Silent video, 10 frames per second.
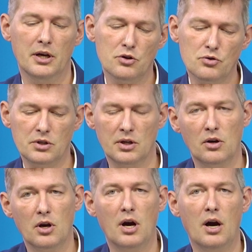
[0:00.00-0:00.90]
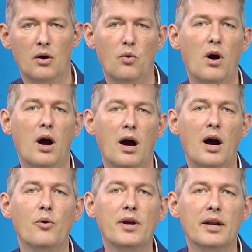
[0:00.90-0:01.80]
Interesting.
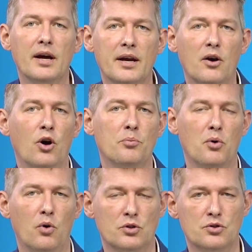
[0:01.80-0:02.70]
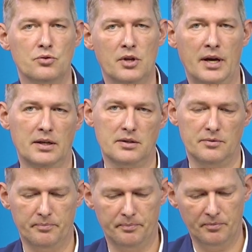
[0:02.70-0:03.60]
How can I onboard to that?
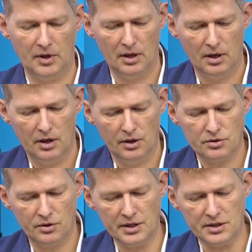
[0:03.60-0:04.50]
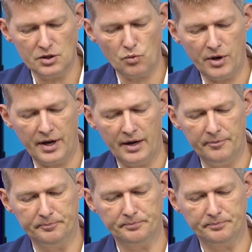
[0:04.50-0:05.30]
So this is where,